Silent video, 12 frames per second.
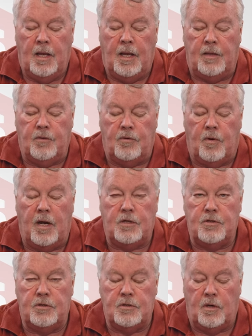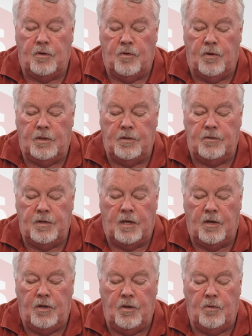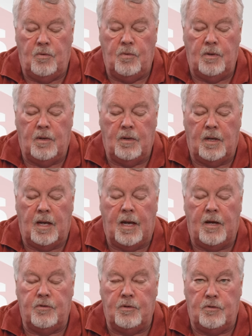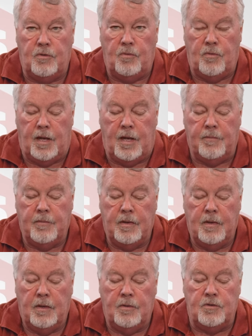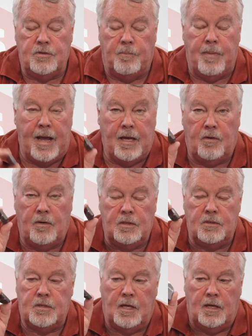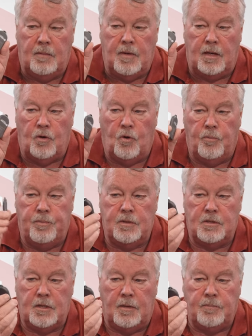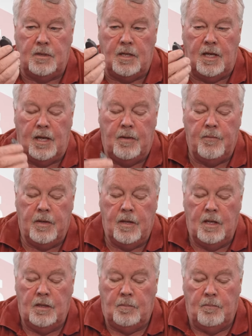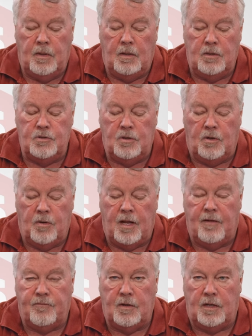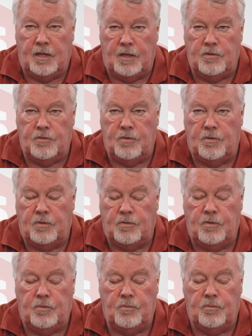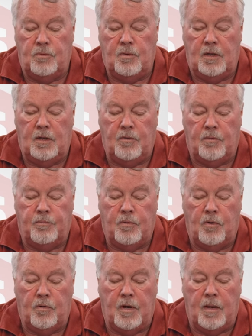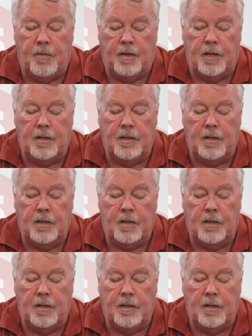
And the directions are going to tell you how to do that. There's a battery inside. I'm not going to open this up today because you don't have to get into it to do any of the programming.